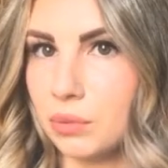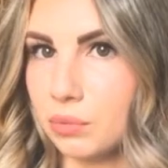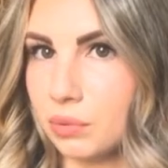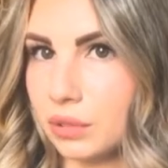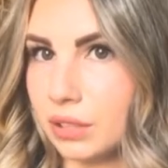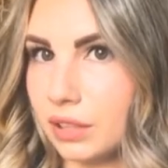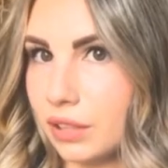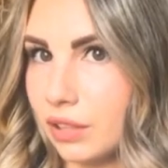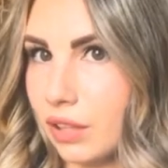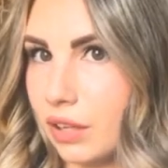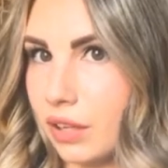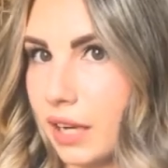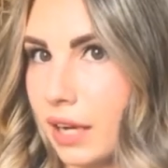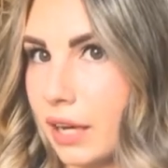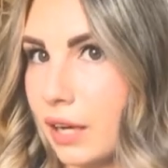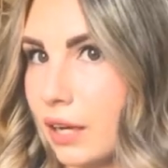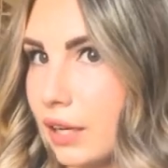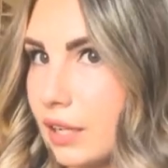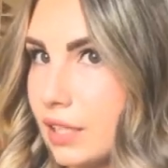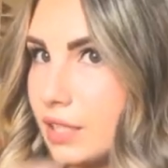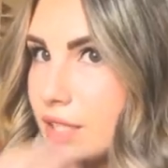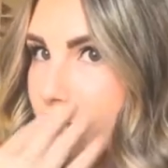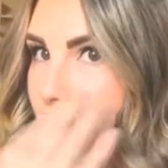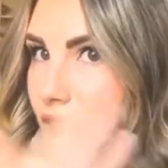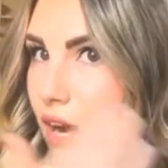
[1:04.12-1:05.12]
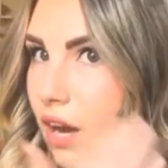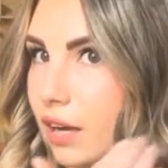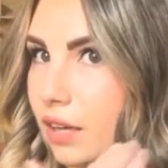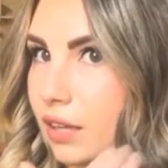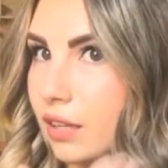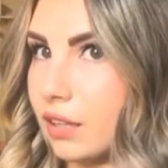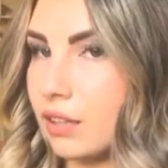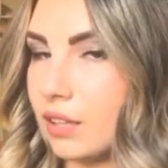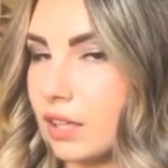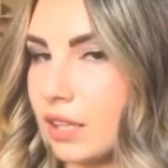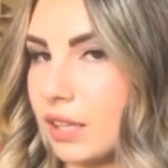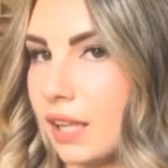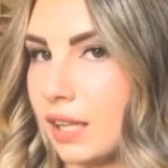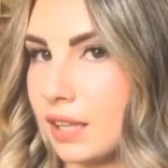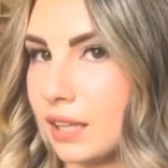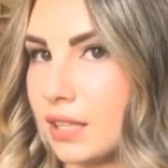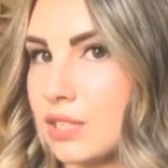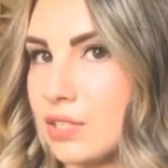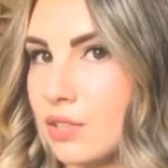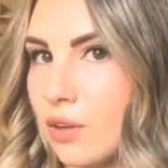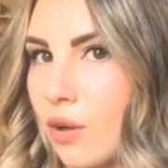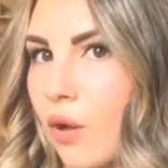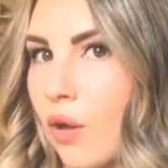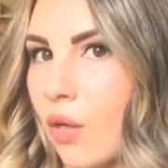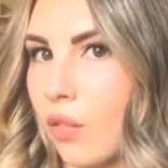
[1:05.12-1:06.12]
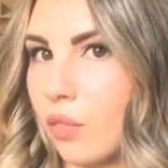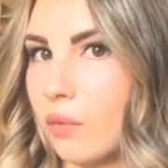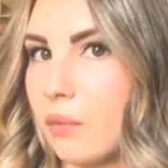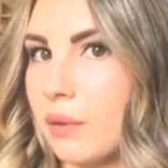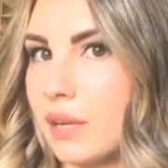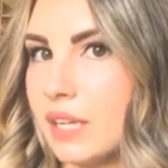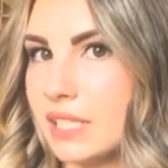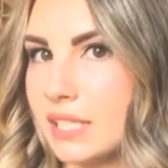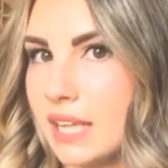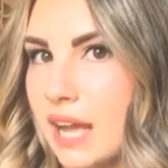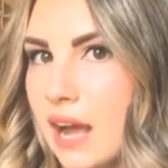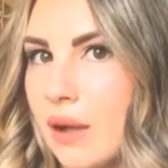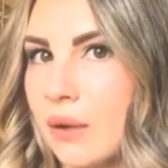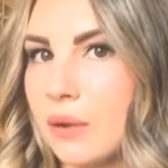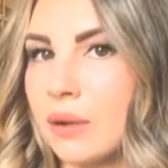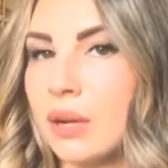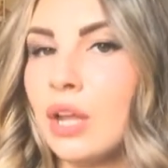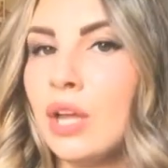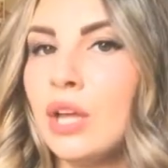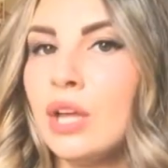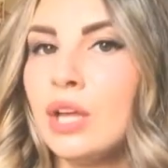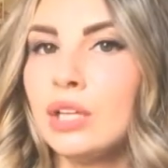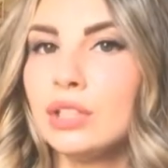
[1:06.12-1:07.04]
with really long hair, it's not going to look like this all the way down.